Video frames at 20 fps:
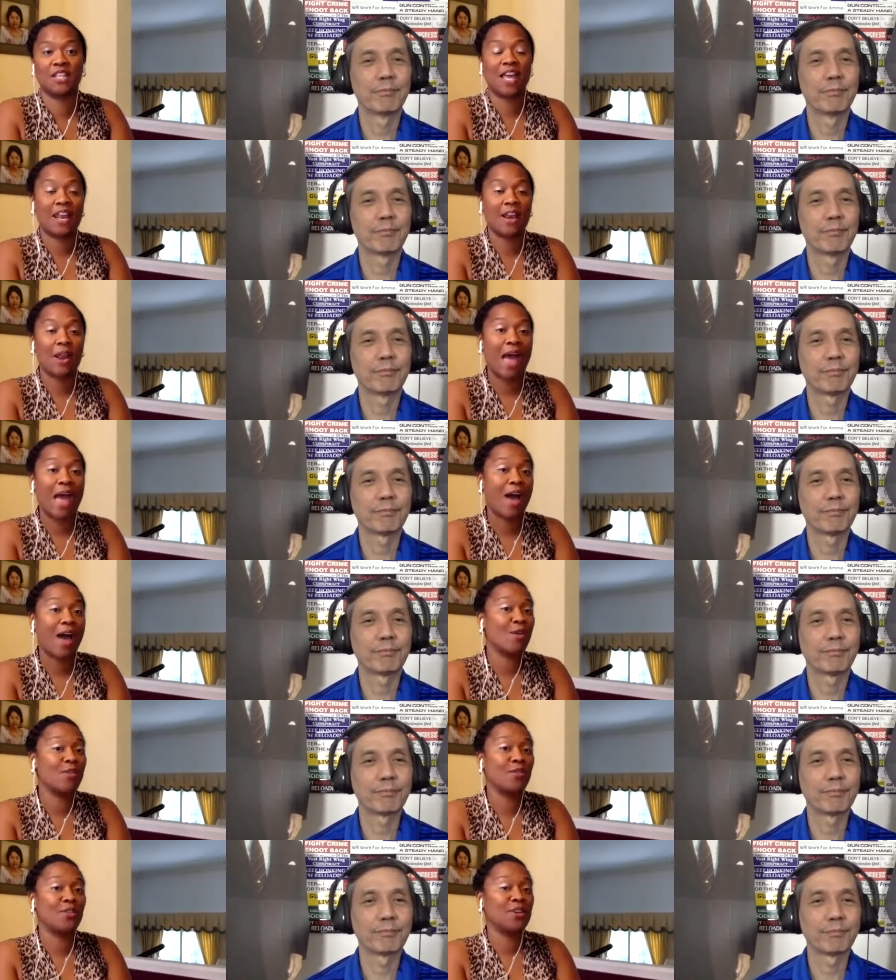Speaker 1: and
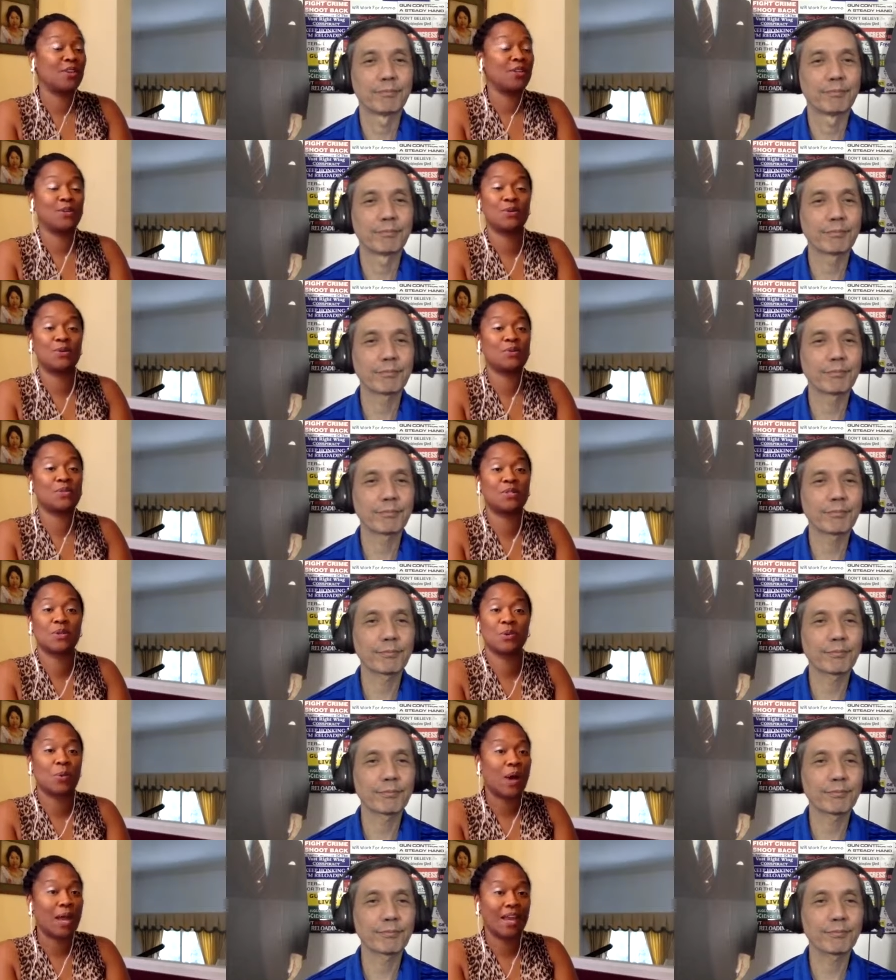how they use the
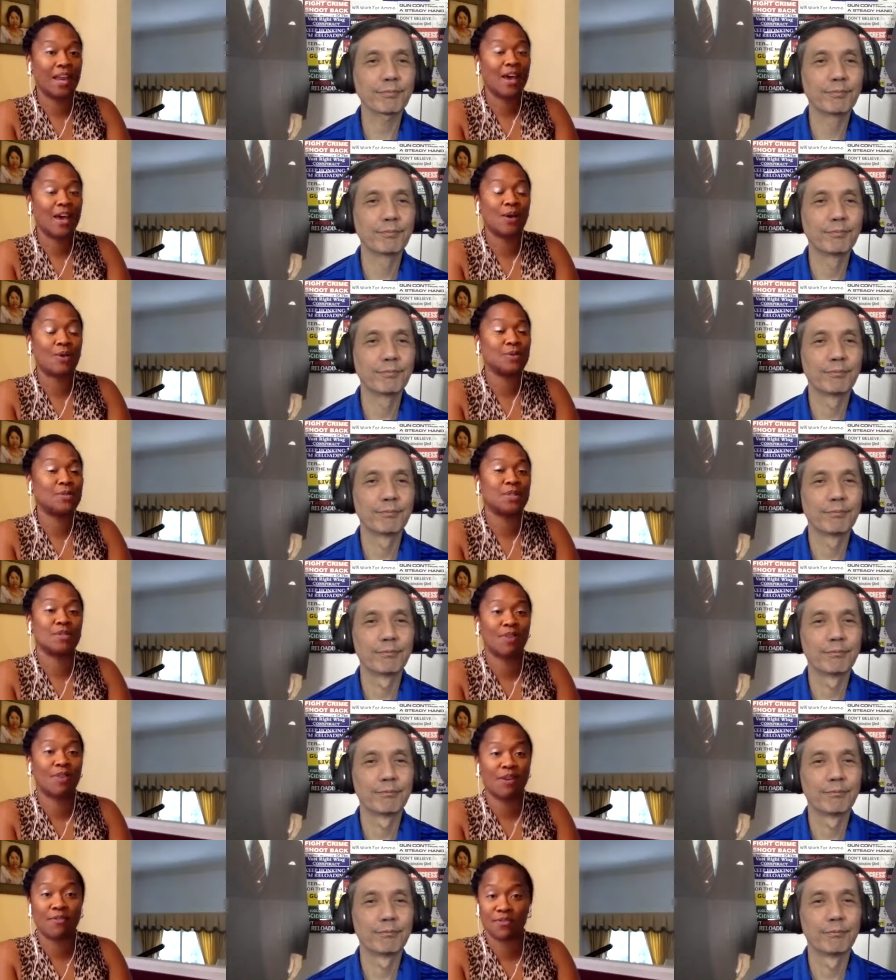White House in
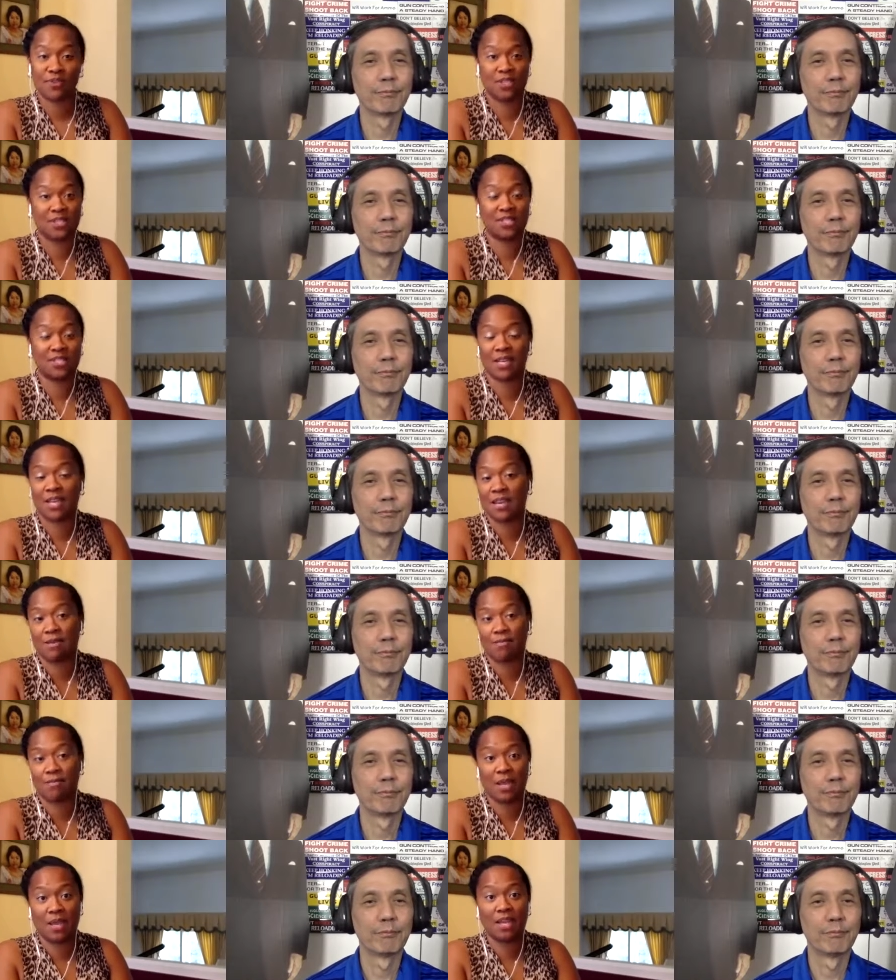reference to
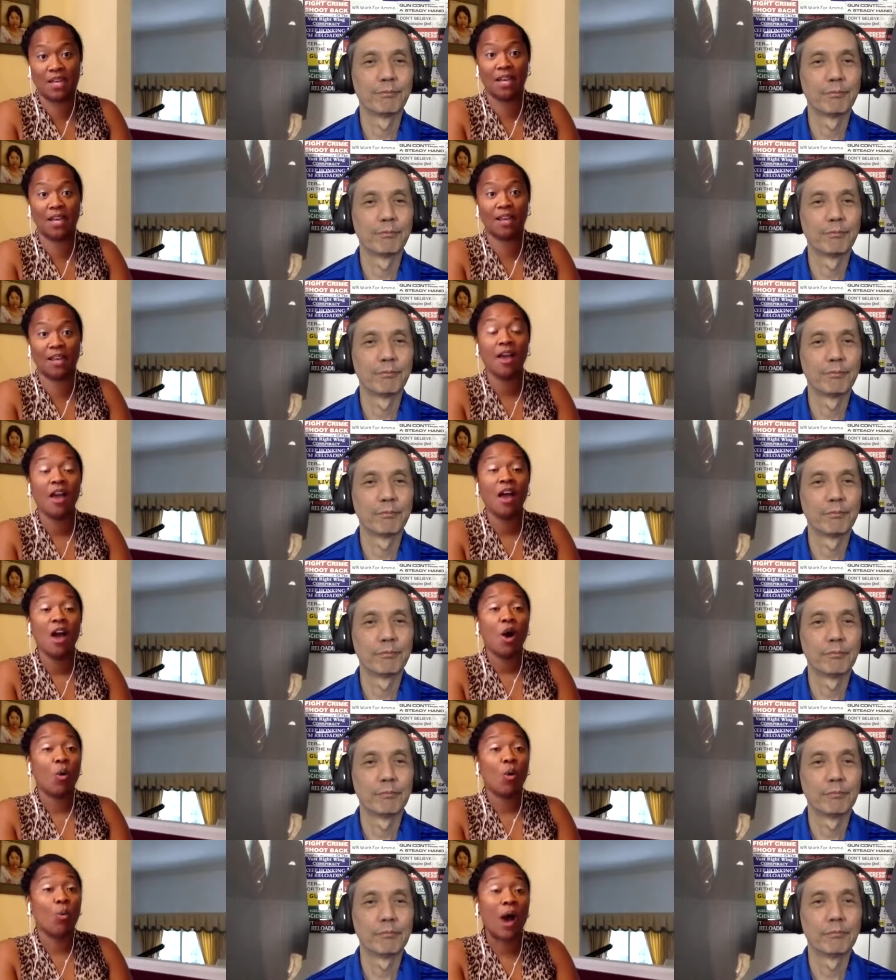campaigning?
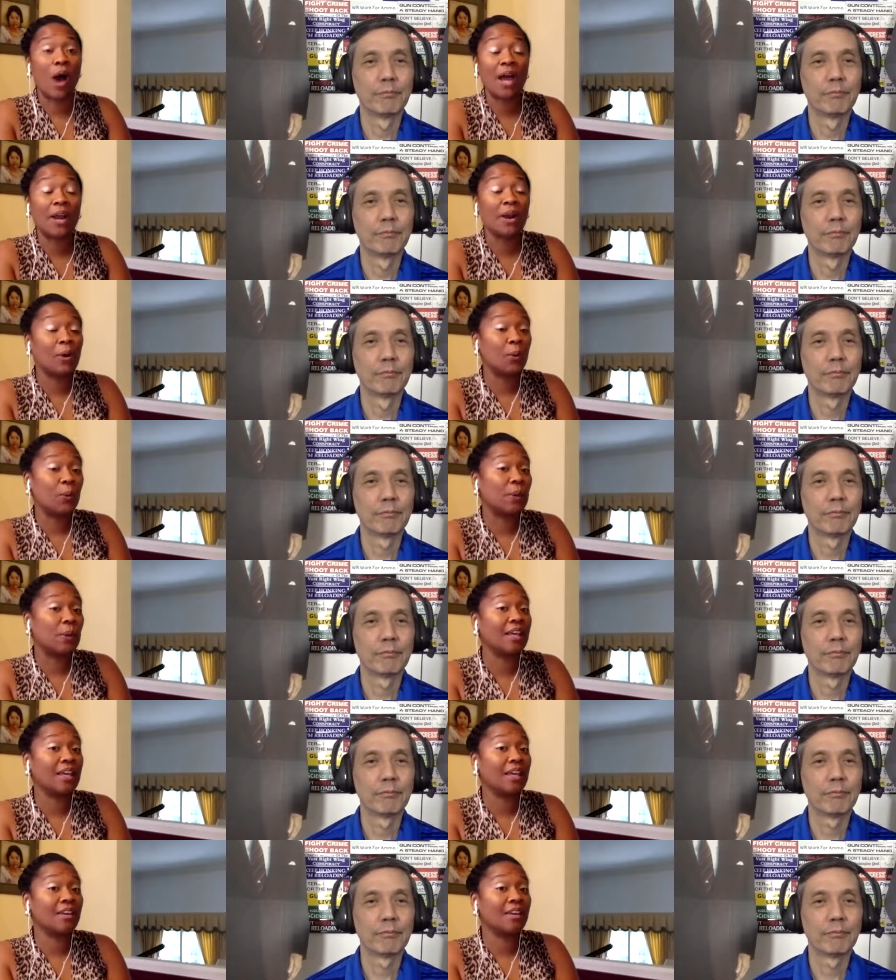Why don't we